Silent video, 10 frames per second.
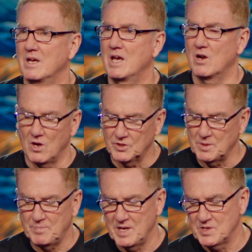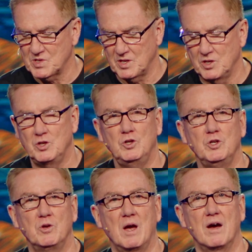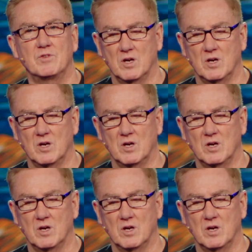It all depends on who you have